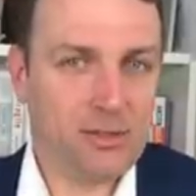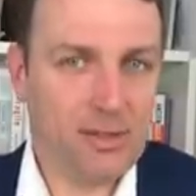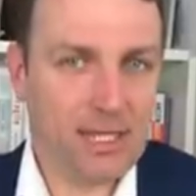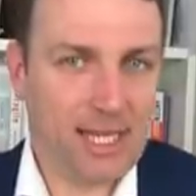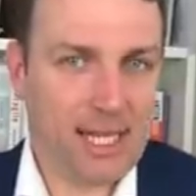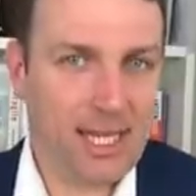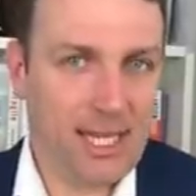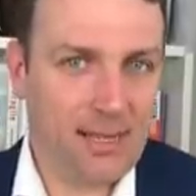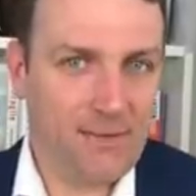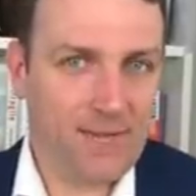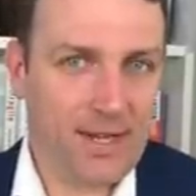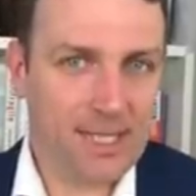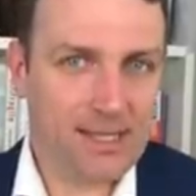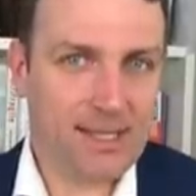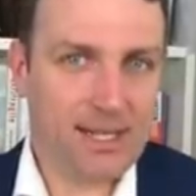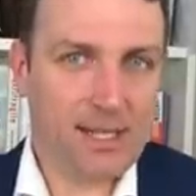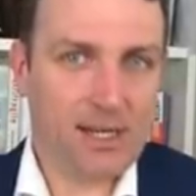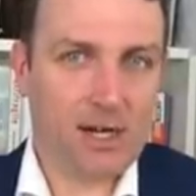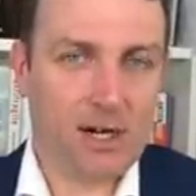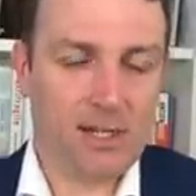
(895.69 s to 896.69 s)
to the key
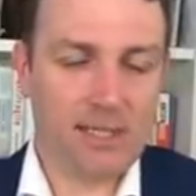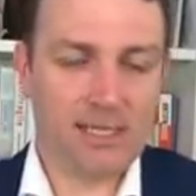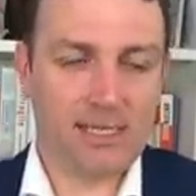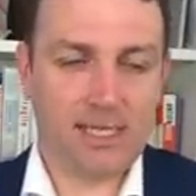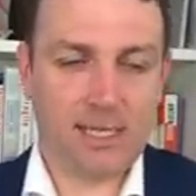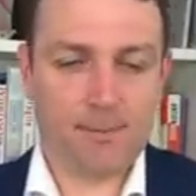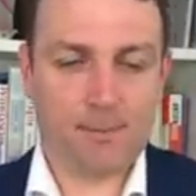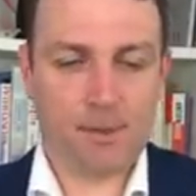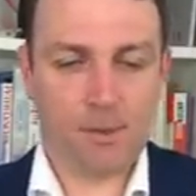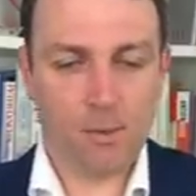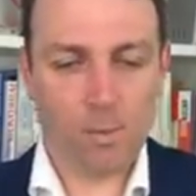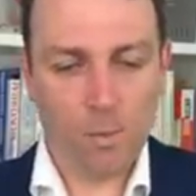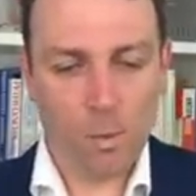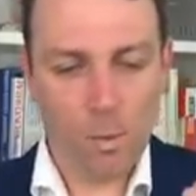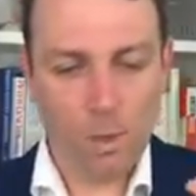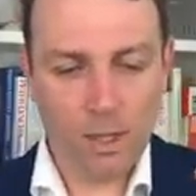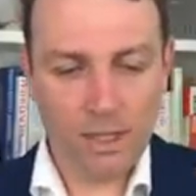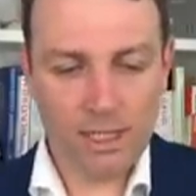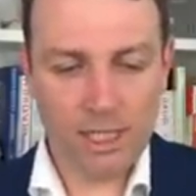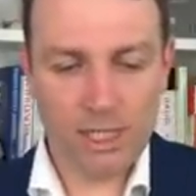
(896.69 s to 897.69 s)
investing concept.
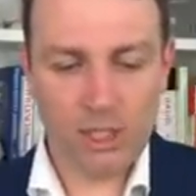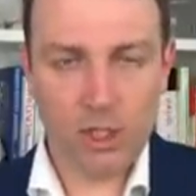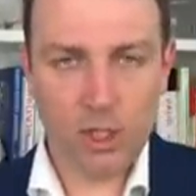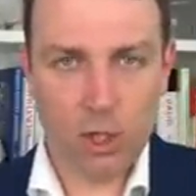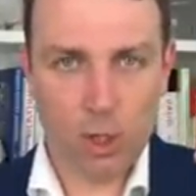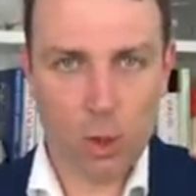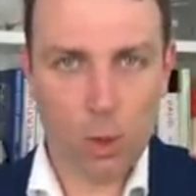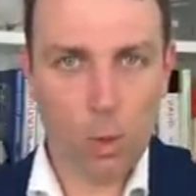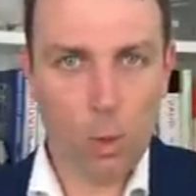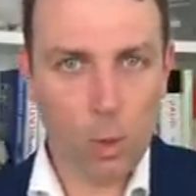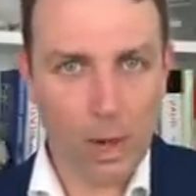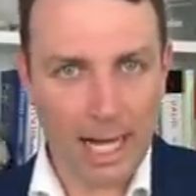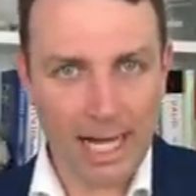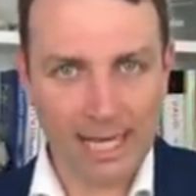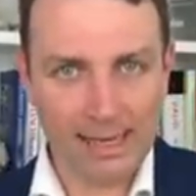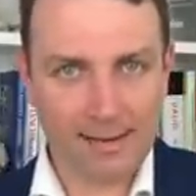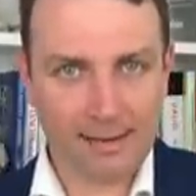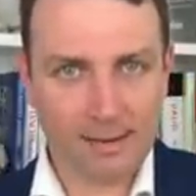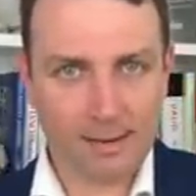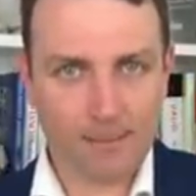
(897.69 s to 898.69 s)
What is your
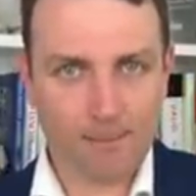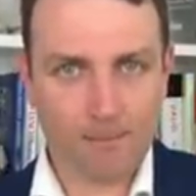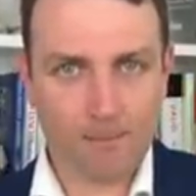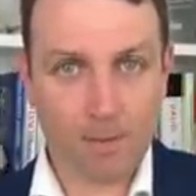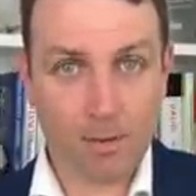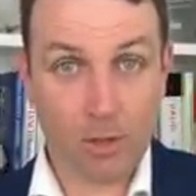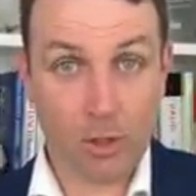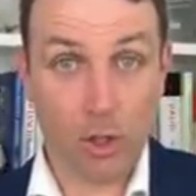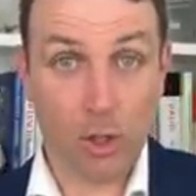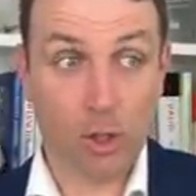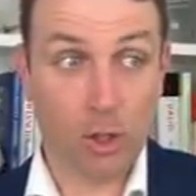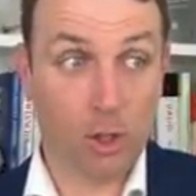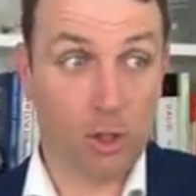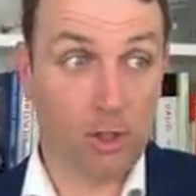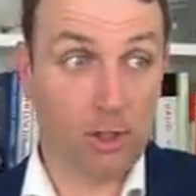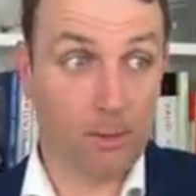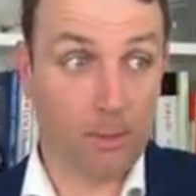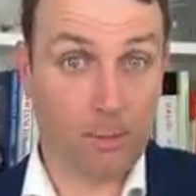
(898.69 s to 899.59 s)
wealth, your